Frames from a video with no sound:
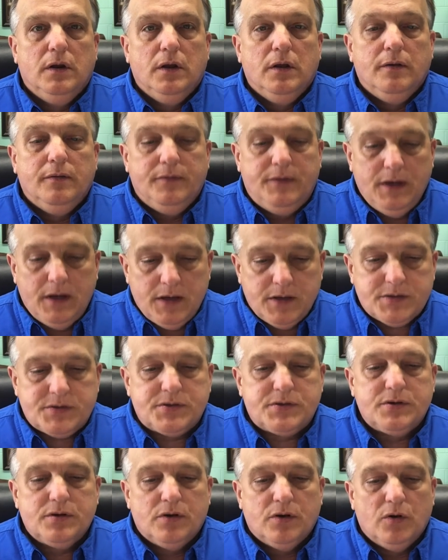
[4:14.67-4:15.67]

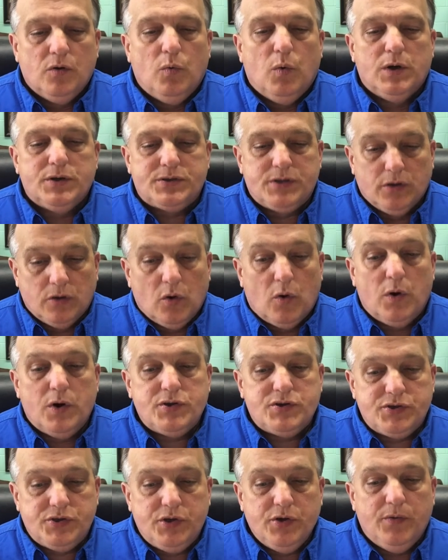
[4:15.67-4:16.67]
This was the
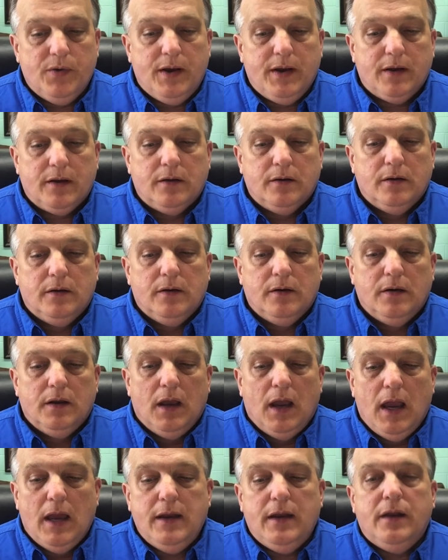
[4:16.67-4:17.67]
Lord's doing,
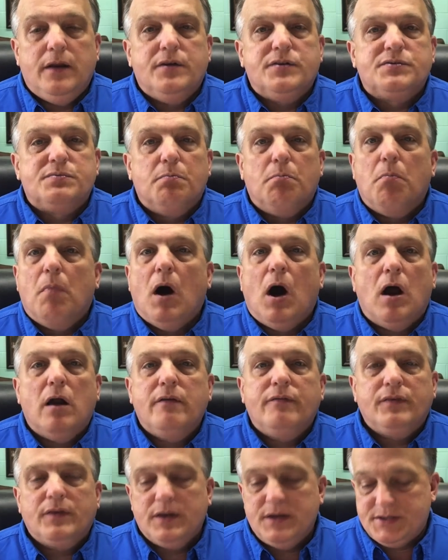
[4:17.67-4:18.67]
and it is
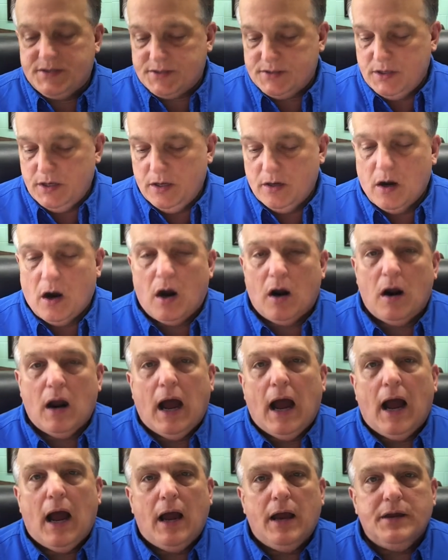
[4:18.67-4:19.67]
marvelous in our
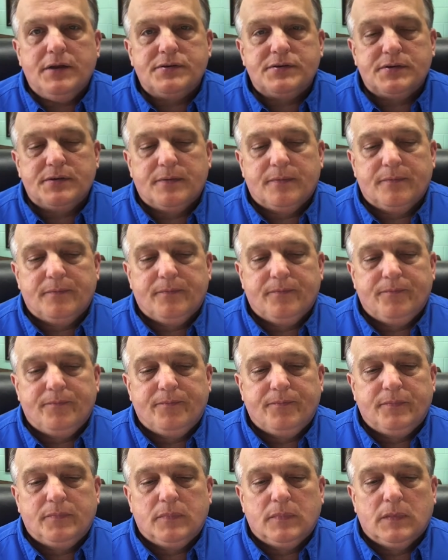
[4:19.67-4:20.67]
eyes.
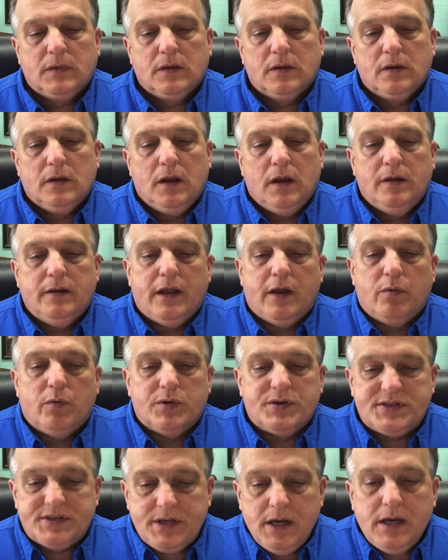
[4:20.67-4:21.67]
And they were
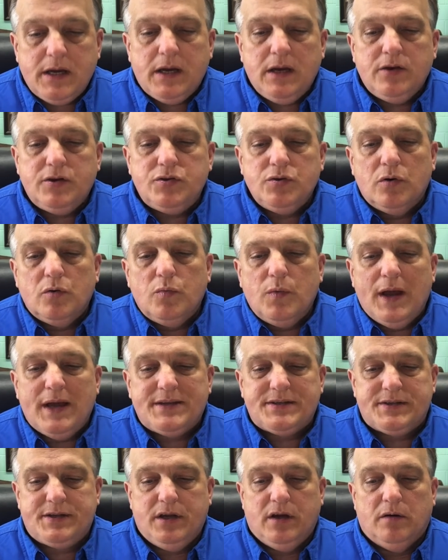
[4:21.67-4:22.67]
seeking to
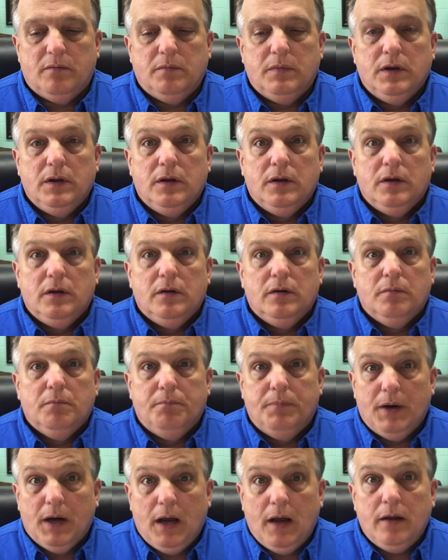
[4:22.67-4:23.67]
arrest him,
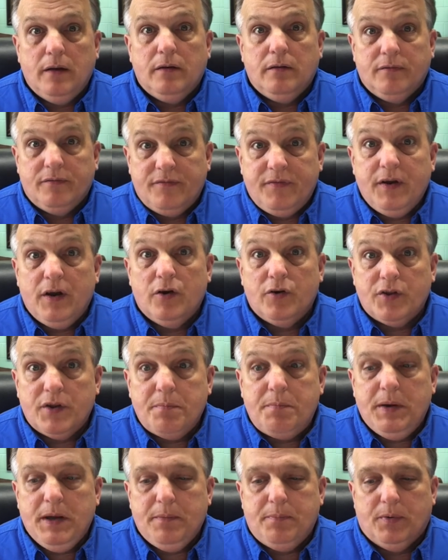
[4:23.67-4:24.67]
but feared the
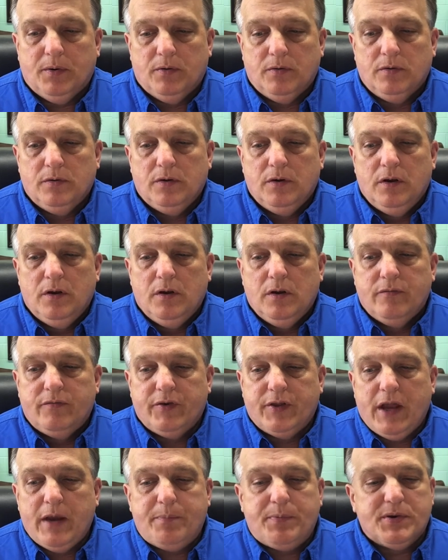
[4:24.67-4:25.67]
people, for
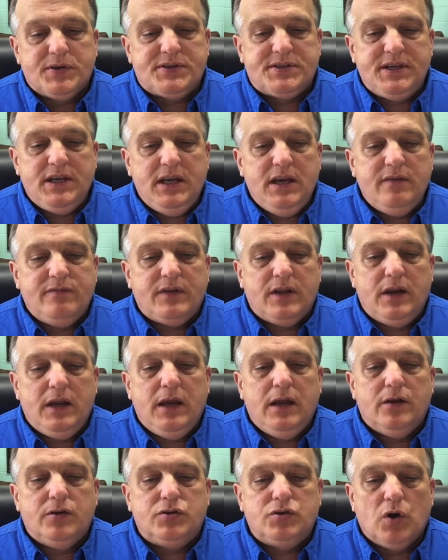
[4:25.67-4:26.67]
they perceived that
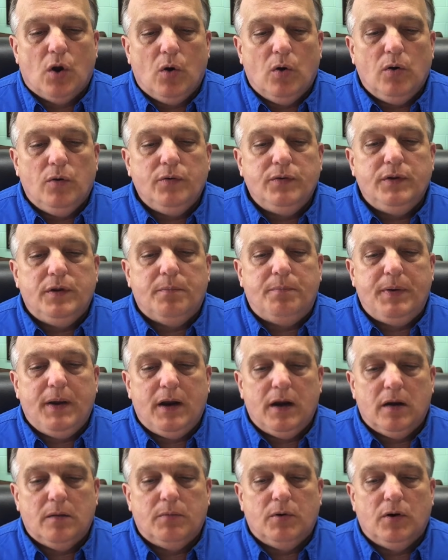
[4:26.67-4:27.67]
he had told the
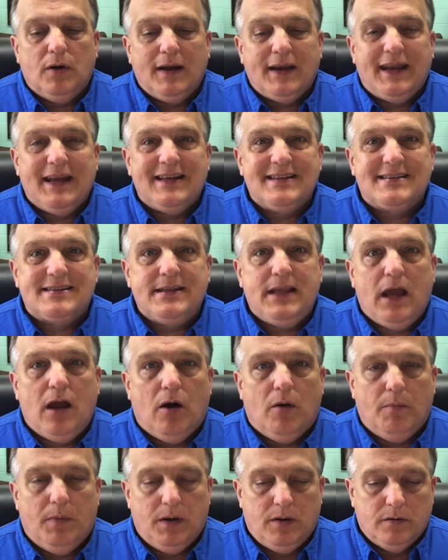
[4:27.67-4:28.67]
parable against
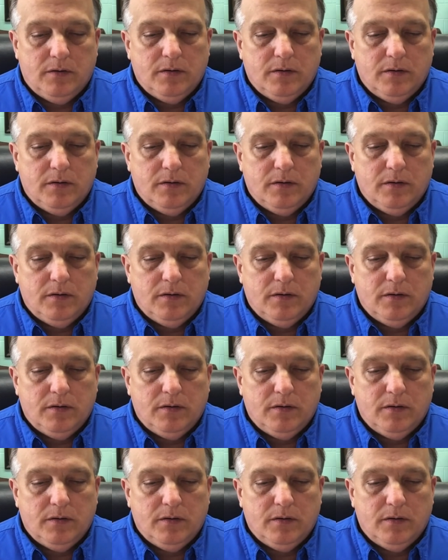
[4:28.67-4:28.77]
them.